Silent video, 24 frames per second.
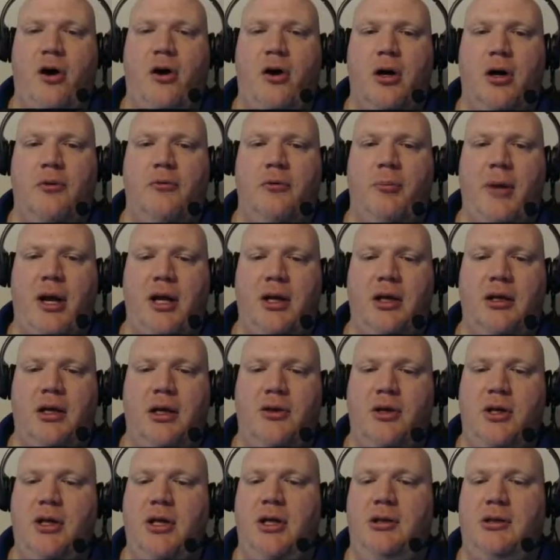heart remaining,
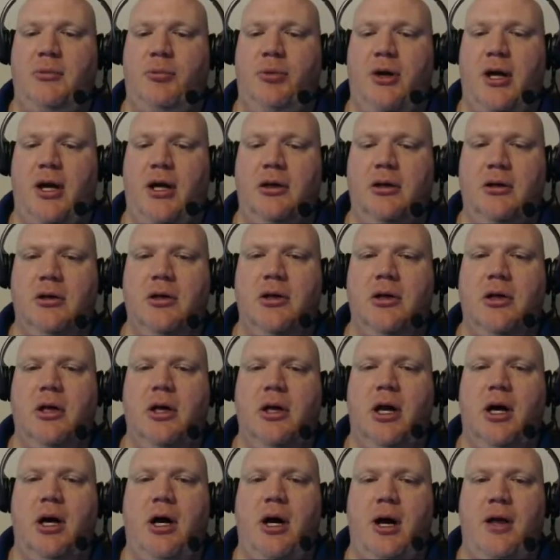and then eat the bread.
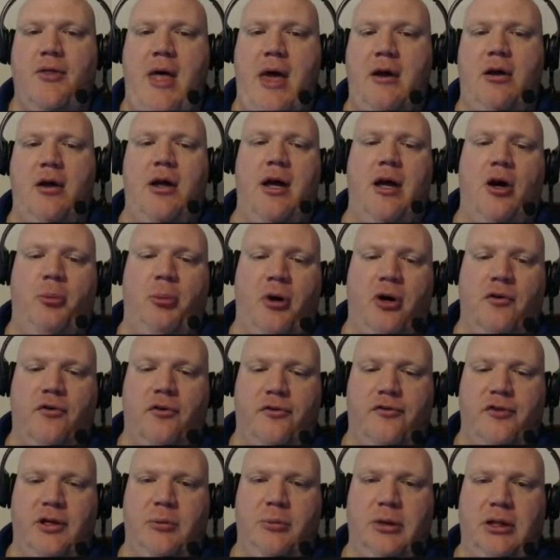And that'll help
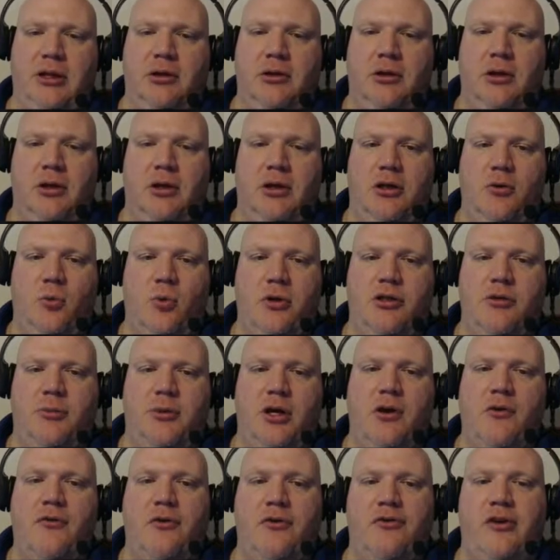overfeed me. You want to
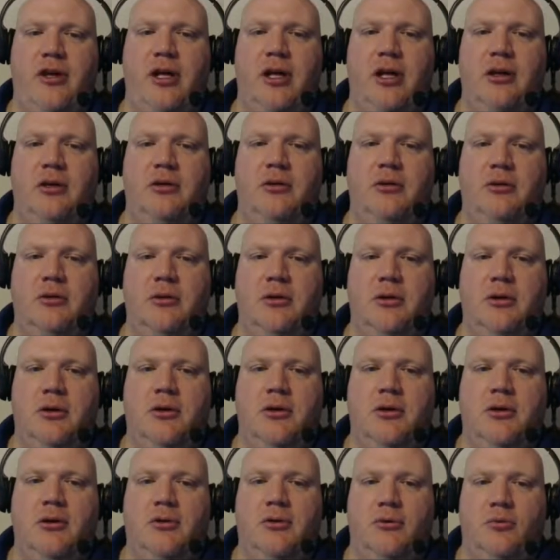be overfed
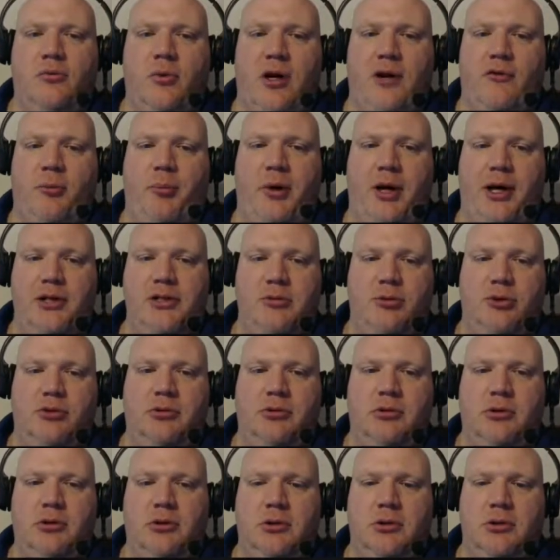whenever possible.